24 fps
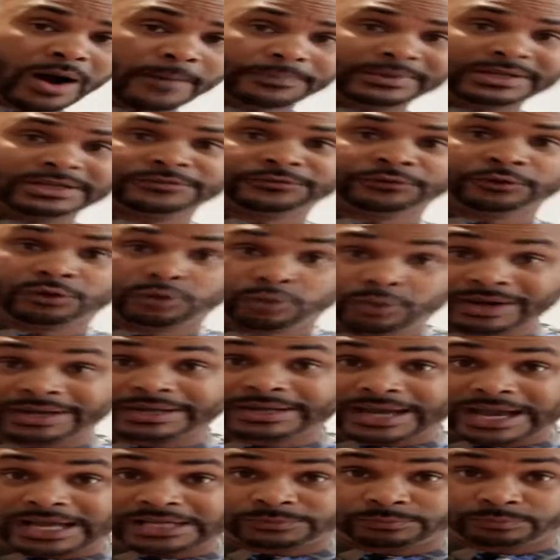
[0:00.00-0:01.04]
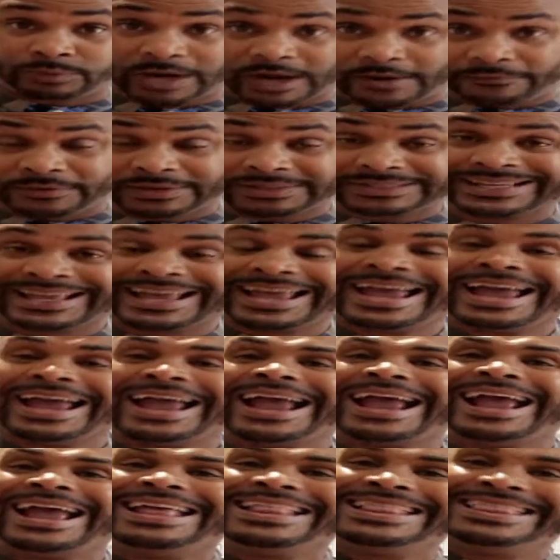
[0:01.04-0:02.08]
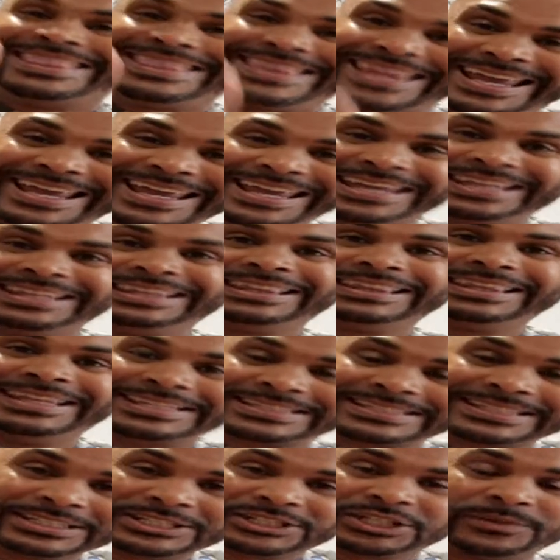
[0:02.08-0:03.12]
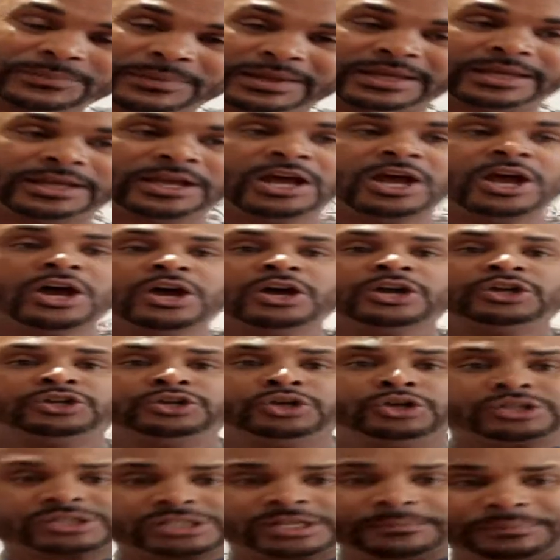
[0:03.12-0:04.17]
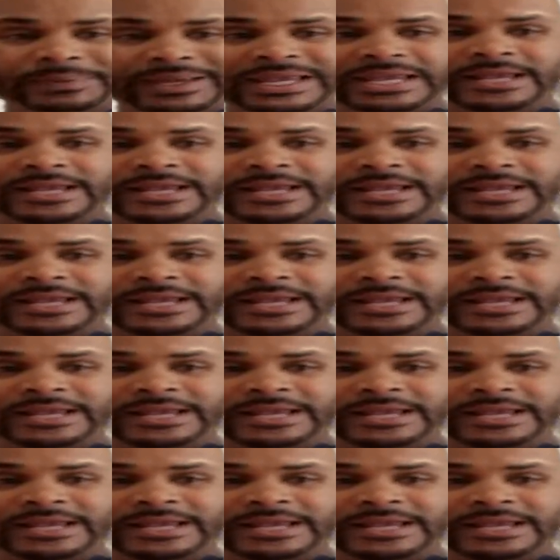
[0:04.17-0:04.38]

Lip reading: properties for quick cash profits. And then, listen to me, you should